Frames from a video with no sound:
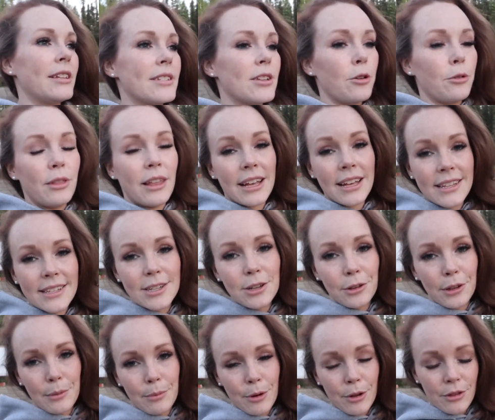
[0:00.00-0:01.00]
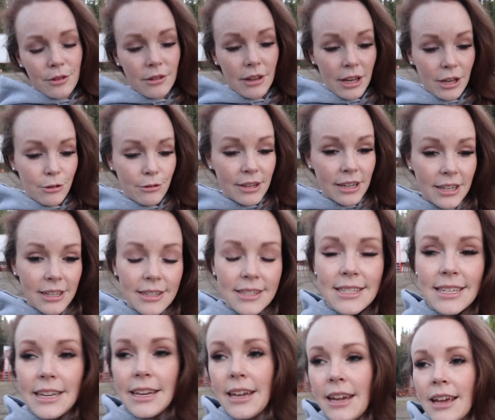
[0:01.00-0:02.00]
So that is the only brother that you didn't
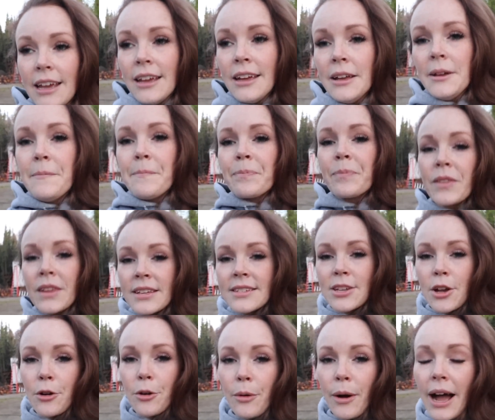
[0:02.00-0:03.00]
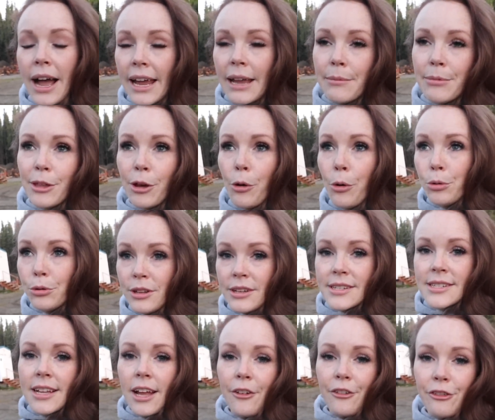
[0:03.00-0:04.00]
see so I am the
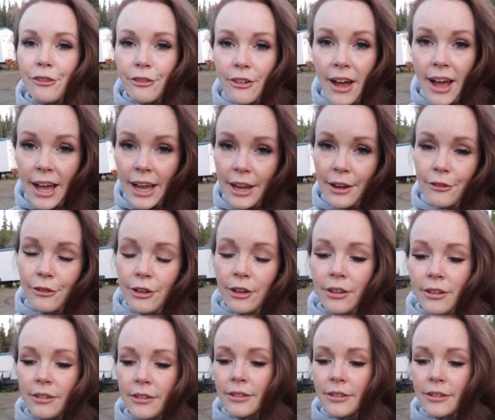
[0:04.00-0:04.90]
oldest of five.